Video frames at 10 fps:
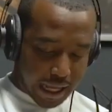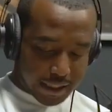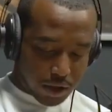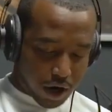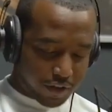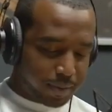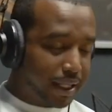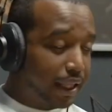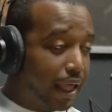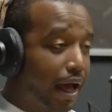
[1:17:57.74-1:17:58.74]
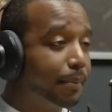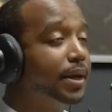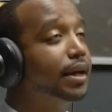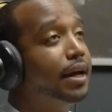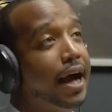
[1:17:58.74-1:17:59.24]
it's hard for me to. Li- I
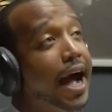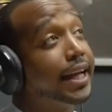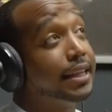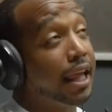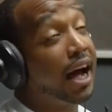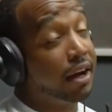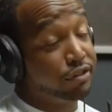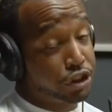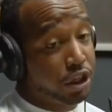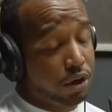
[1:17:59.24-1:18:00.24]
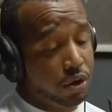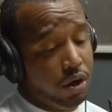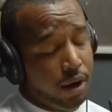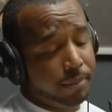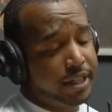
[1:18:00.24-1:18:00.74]
mean, I can lie for sure,
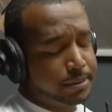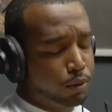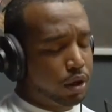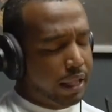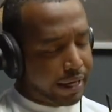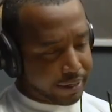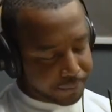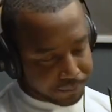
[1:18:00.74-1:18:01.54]
mm-hmm. but it's more like